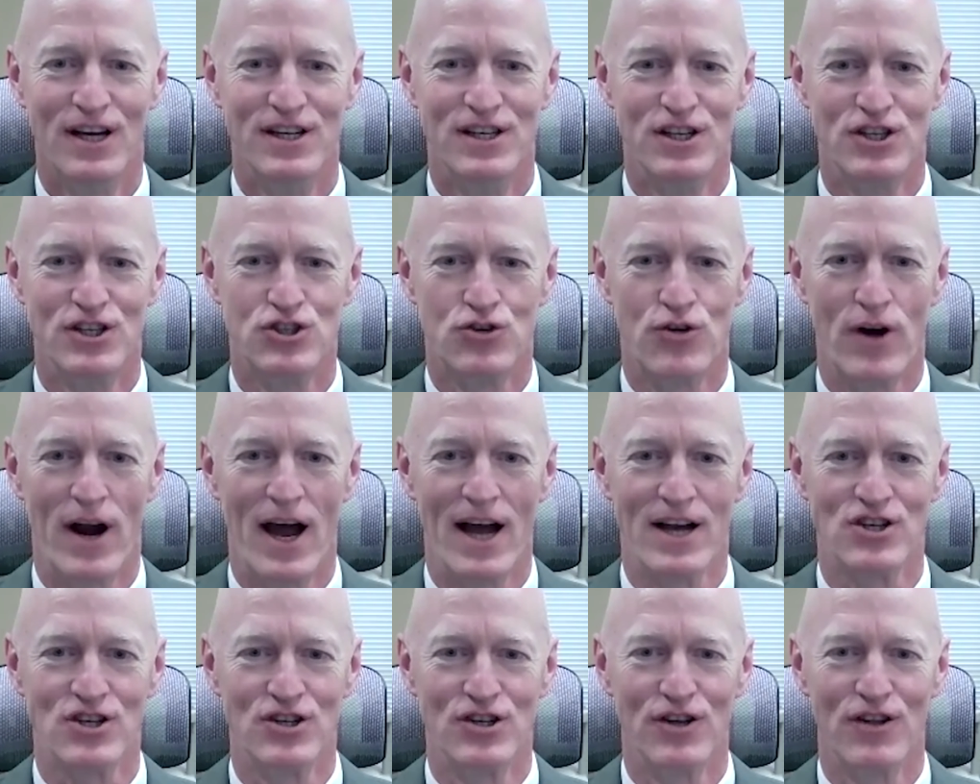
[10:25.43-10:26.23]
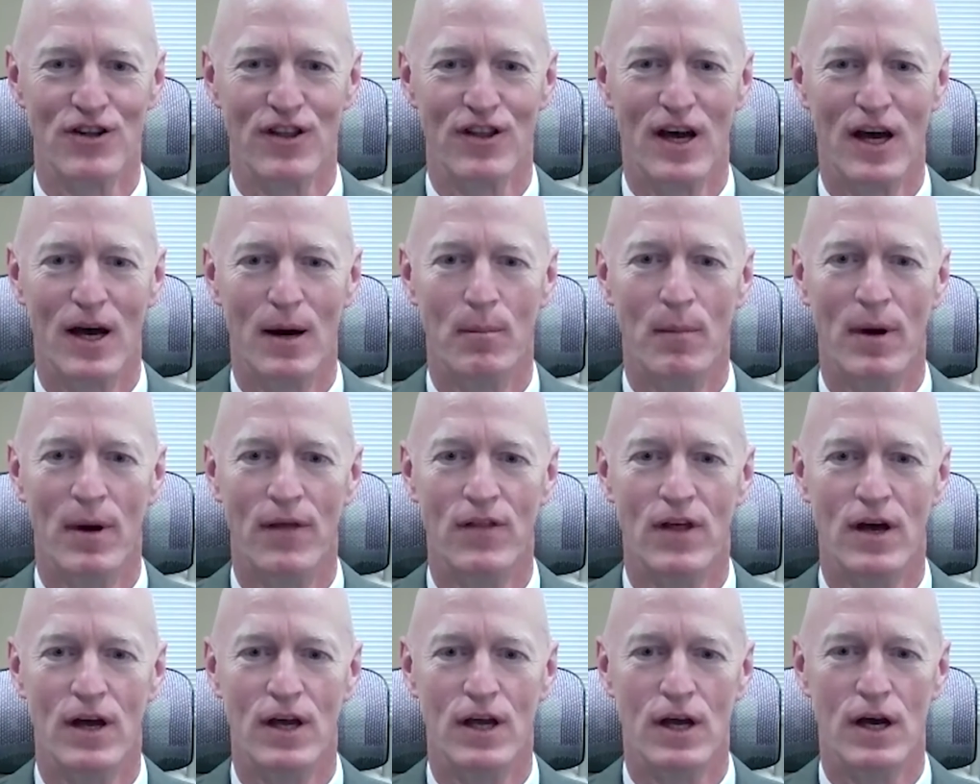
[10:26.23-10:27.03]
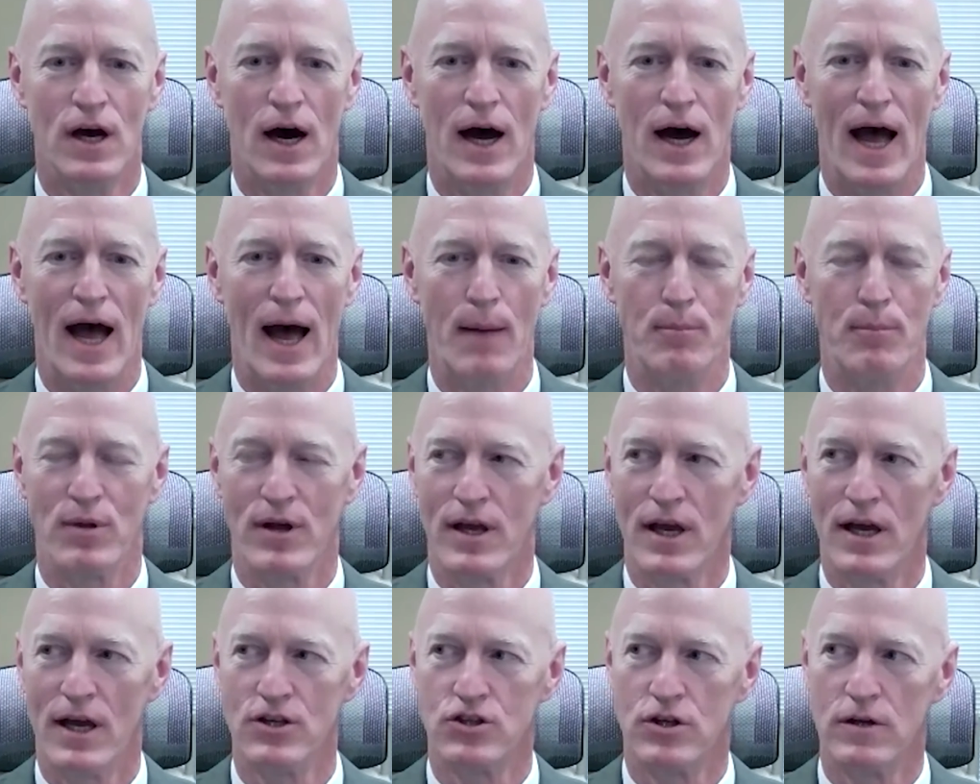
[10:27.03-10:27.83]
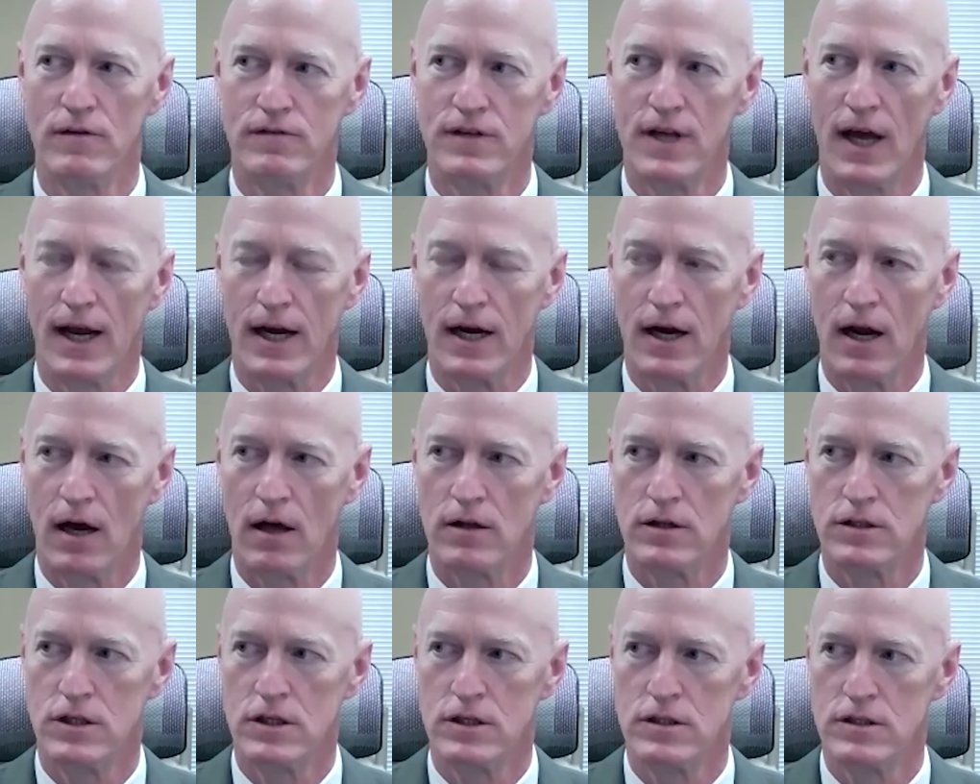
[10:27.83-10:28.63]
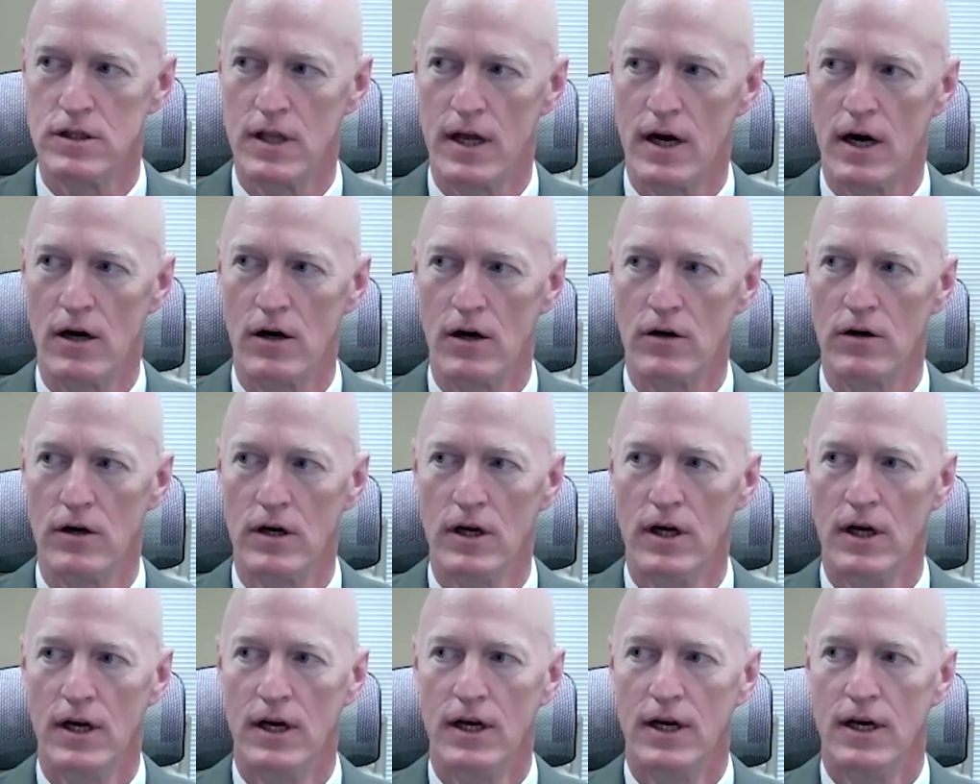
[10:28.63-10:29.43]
distraction of them, and the application of technologies that are